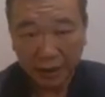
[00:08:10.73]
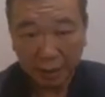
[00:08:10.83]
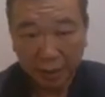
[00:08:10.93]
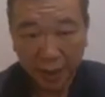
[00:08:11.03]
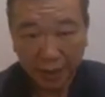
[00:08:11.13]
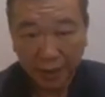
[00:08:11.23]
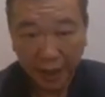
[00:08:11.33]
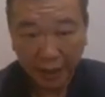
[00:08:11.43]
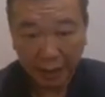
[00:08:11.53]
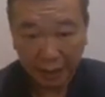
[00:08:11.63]
bread
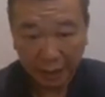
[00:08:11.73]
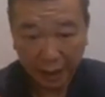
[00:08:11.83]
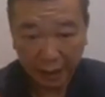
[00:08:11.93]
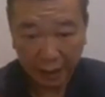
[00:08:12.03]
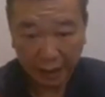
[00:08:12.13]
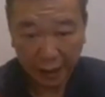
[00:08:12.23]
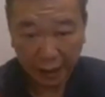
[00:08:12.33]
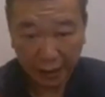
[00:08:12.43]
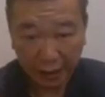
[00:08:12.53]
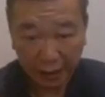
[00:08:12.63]
and
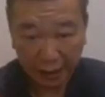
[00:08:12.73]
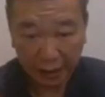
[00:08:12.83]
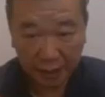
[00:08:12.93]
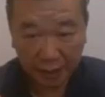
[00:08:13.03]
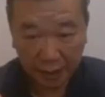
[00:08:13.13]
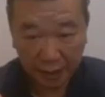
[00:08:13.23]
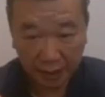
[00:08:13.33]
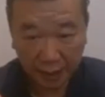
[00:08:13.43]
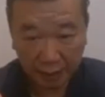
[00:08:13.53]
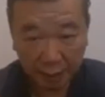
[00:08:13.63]
this
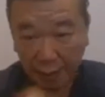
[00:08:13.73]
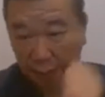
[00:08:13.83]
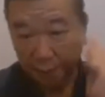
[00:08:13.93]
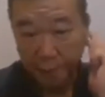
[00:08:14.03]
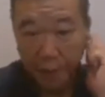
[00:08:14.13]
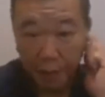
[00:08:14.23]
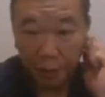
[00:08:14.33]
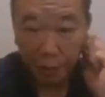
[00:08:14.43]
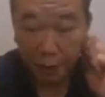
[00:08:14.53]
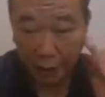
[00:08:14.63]
and milk.
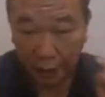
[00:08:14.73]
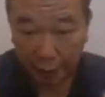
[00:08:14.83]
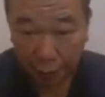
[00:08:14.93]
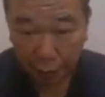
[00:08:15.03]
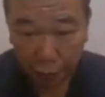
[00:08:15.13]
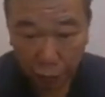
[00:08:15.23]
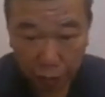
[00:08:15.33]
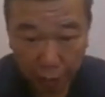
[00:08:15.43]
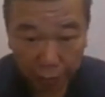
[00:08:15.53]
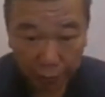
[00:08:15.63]
So they put two
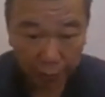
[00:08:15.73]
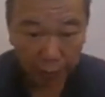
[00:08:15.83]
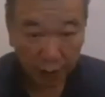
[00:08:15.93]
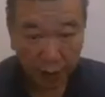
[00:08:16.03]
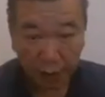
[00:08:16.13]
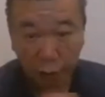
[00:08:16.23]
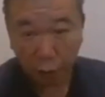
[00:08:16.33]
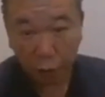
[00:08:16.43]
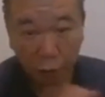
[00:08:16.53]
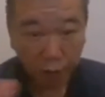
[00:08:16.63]
mouse,
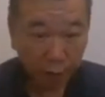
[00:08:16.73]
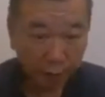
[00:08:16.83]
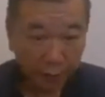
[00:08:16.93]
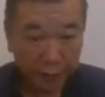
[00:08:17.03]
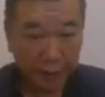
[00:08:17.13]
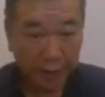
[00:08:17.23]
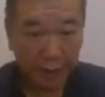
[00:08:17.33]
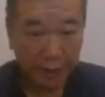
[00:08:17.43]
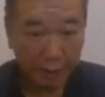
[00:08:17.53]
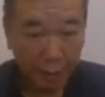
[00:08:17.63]
two group of this
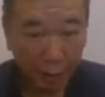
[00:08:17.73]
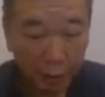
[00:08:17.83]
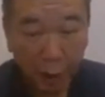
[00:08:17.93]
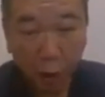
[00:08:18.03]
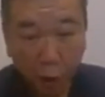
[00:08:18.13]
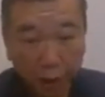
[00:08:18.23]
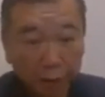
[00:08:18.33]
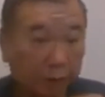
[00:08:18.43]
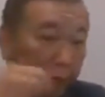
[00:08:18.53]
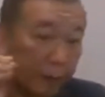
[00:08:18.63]
mouse. One they
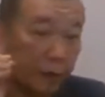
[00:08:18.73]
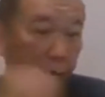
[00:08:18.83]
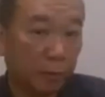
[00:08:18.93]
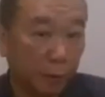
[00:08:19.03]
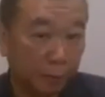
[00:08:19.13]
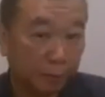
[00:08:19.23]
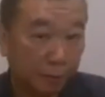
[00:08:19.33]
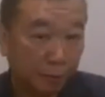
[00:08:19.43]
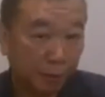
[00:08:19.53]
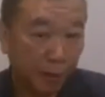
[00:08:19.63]
feed with superfood,
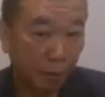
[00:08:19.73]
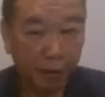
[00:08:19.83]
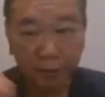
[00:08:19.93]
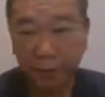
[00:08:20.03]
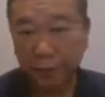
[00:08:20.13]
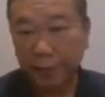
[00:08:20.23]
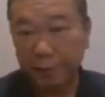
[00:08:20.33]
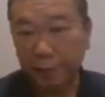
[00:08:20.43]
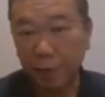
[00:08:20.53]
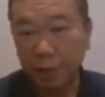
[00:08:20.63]
one they feed with the
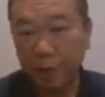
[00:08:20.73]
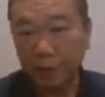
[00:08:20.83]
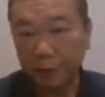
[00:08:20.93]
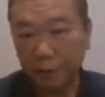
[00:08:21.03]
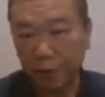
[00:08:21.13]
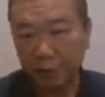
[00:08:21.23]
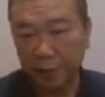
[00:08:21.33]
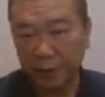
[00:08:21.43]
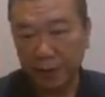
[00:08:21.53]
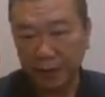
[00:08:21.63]
poor man's food of
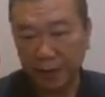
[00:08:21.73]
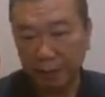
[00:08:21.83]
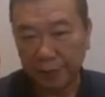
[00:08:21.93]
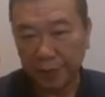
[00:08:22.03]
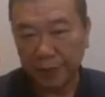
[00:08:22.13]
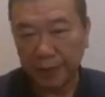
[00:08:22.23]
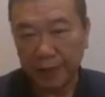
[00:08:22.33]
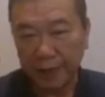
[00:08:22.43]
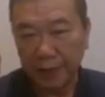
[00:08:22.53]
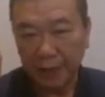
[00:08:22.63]
this simply
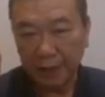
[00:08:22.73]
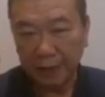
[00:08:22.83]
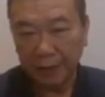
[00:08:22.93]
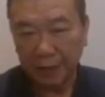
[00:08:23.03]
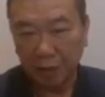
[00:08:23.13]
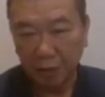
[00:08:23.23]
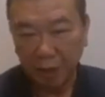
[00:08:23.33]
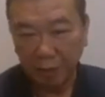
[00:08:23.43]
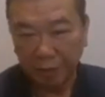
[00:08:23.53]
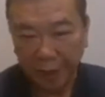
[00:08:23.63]
this
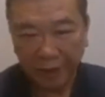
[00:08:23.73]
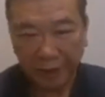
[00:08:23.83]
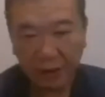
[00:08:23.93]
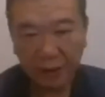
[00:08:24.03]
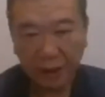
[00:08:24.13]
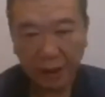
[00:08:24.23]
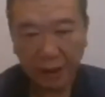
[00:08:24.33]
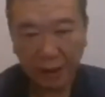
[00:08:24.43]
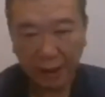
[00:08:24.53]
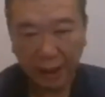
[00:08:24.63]
wholemeal bread
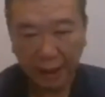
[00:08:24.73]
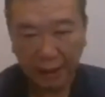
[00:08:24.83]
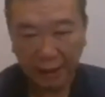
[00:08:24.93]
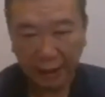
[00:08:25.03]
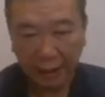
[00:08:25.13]
and